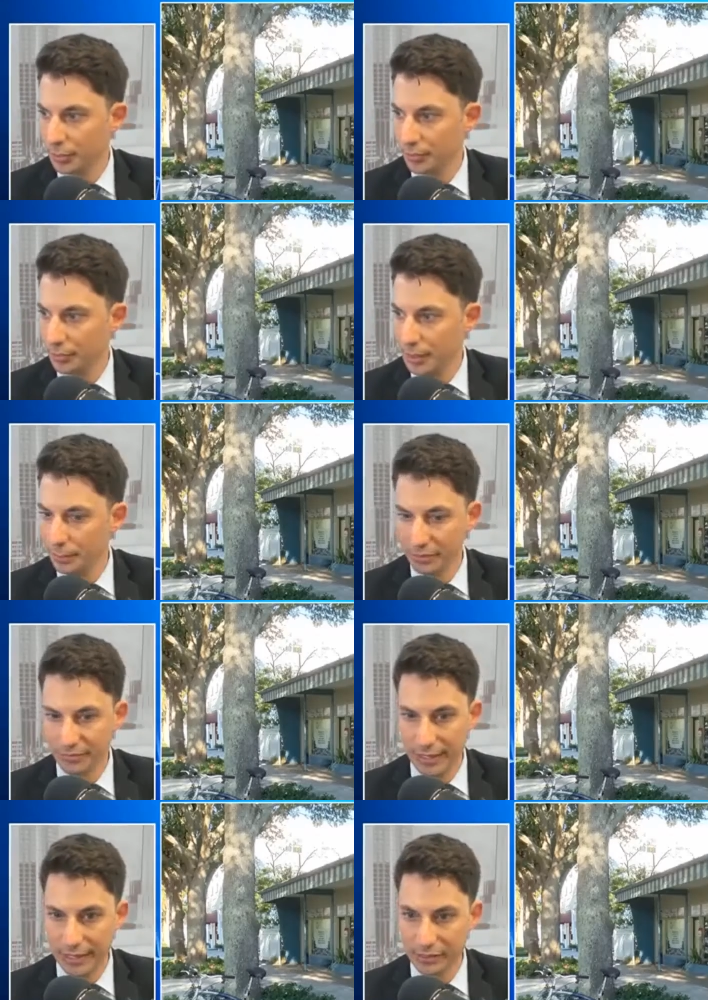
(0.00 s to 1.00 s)
be
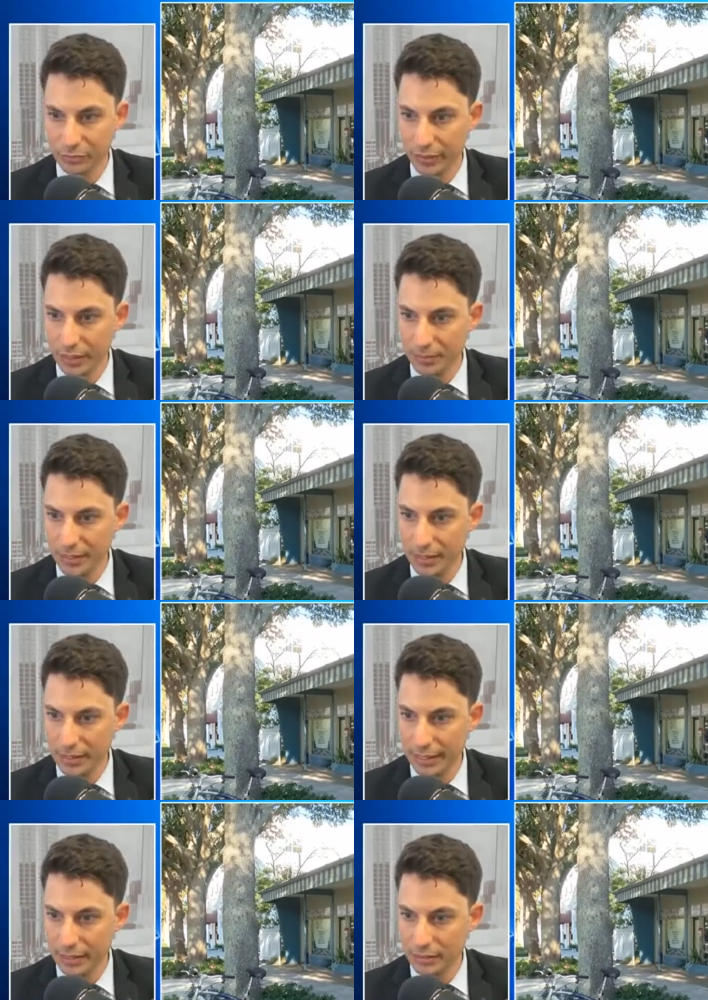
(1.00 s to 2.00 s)
providing us with an update.
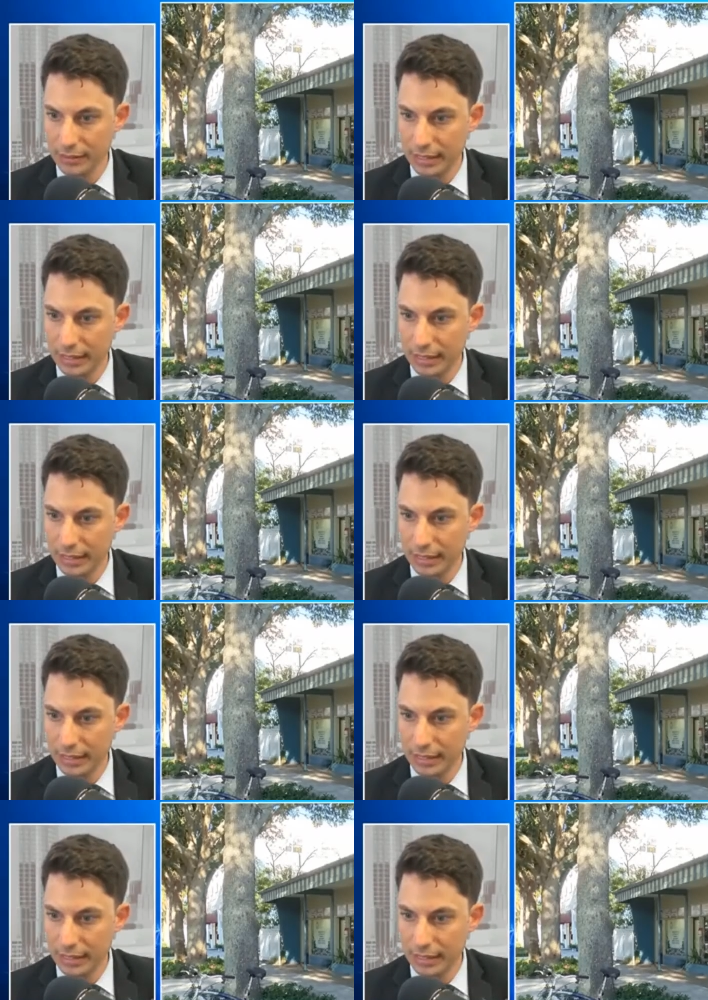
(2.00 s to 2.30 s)
Again, a live